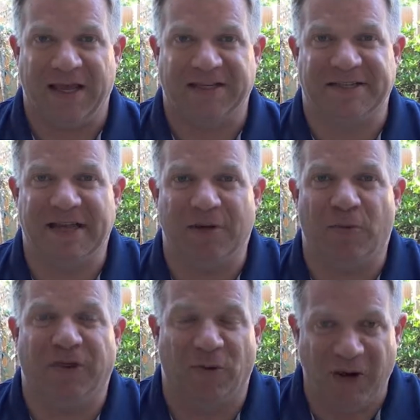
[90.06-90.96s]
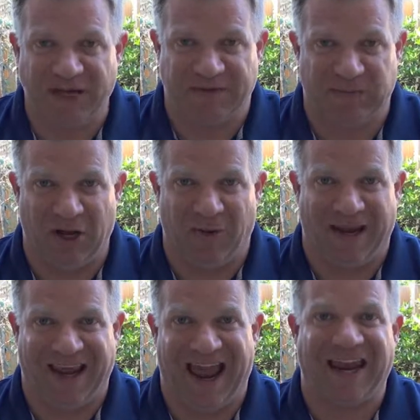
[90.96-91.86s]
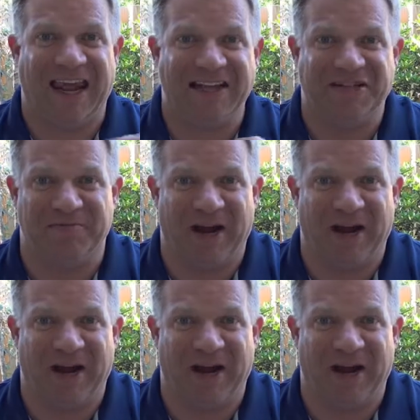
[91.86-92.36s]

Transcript: You see, when the wind is blowing and it hits your